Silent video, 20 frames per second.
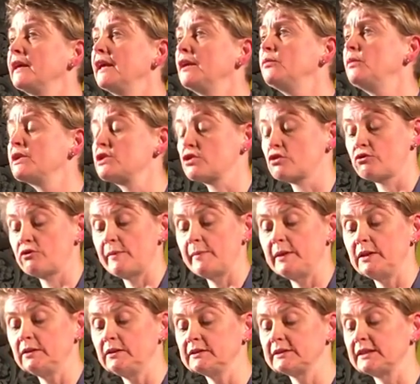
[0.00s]
in which
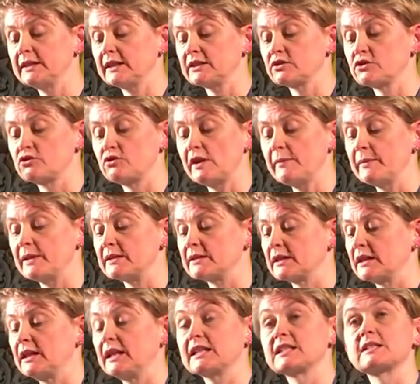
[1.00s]
criminals and extremists
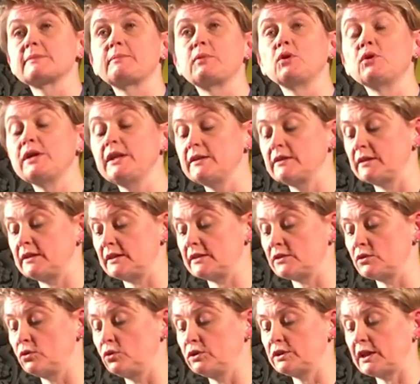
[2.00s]
can exploit the
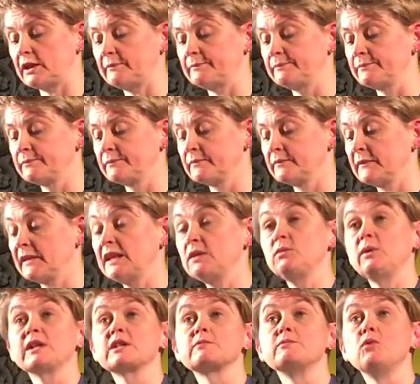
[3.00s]
disorder, in
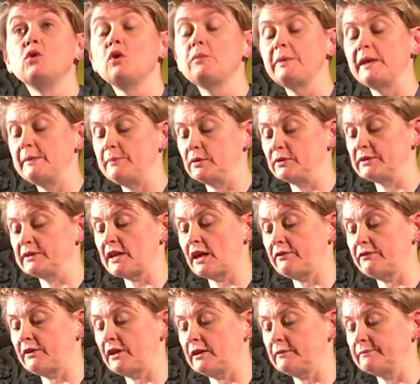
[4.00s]
which more people
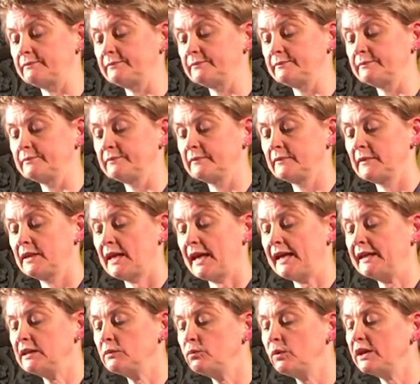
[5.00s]
suffer,
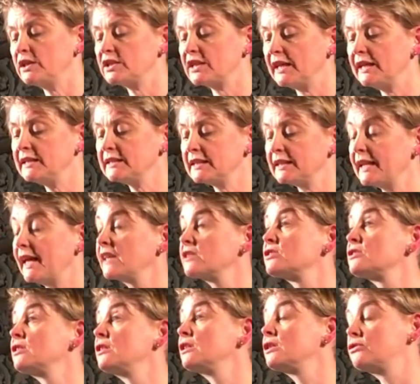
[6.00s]
and in which
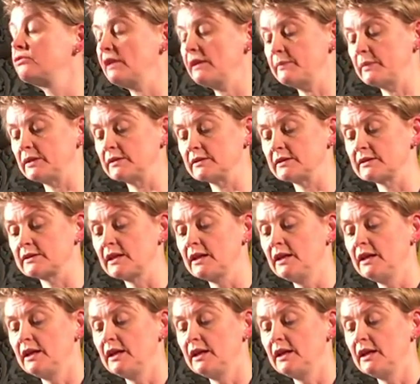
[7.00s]
international agreements